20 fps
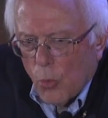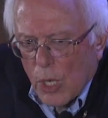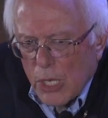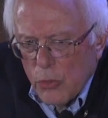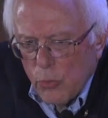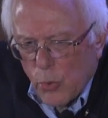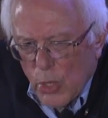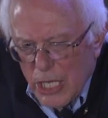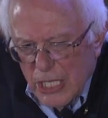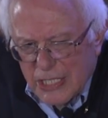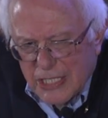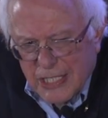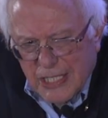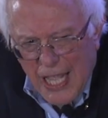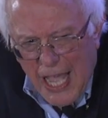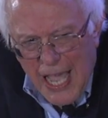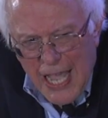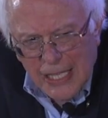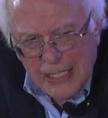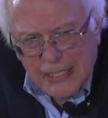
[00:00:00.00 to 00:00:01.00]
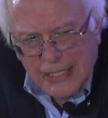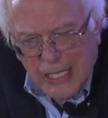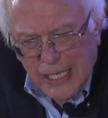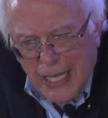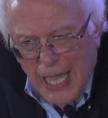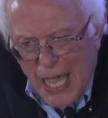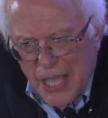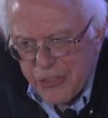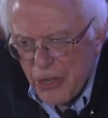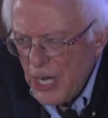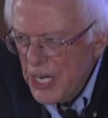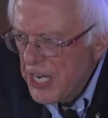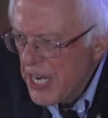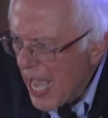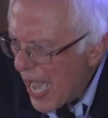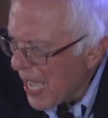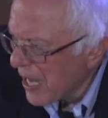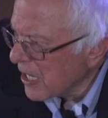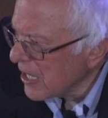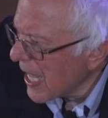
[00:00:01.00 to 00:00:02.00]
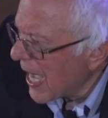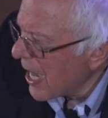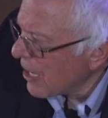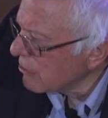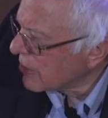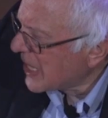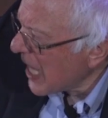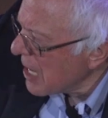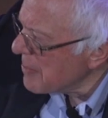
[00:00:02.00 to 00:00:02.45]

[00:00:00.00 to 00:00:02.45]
when we stand together and not allow